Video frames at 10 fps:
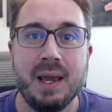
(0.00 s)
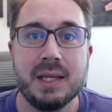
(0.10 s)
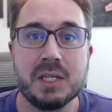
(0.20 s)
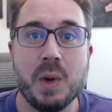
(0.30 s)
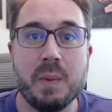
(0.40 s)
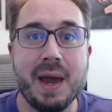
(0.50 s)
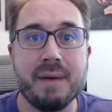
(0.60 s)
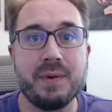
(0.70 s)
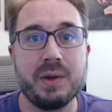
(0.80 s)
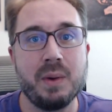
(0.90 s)
This week we
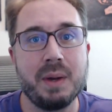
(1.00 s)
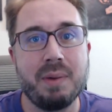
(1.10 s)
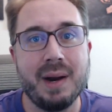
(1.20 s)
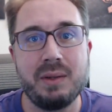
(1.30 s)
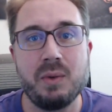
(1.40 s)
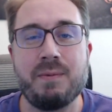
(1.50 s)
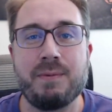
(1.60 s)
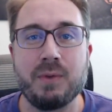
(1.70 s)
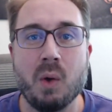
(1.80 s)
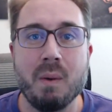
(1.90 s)
have for you a brand new
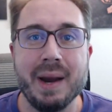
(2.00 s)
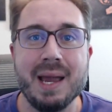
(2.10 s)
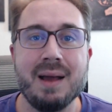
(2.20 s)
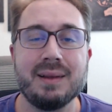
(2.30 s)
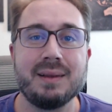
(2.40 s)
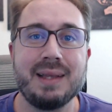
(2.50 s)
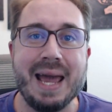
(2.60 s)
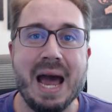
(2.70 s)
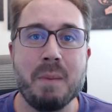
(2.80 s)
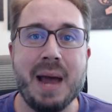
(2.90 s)
flooring
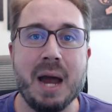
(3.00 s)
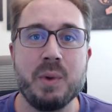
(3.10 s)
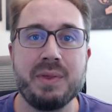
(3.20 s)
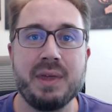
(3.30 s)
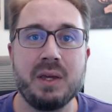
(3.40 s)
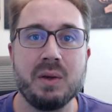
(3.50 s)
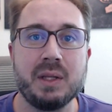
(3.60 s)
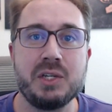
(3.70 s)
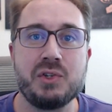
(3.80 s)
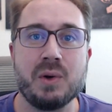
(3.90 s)
layout pack we think
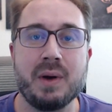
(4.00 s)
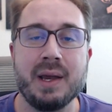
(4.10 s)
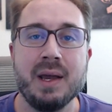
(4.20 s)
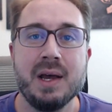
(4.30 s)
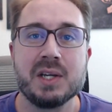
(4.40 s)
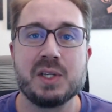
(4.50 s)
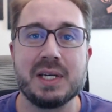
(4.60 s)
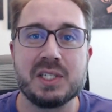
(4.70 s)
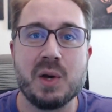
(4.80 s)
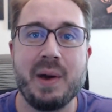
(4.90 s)
you'll enjoy, so
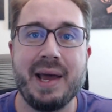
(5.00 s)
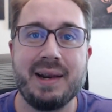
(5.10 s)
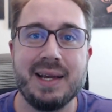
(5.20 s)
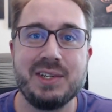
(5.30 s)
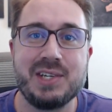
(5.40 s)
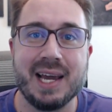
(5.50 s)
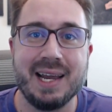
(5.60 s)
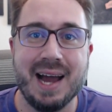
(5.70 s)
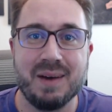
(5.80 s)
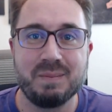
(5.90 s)
let's go ahead and check
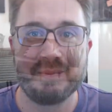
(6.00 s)
it out.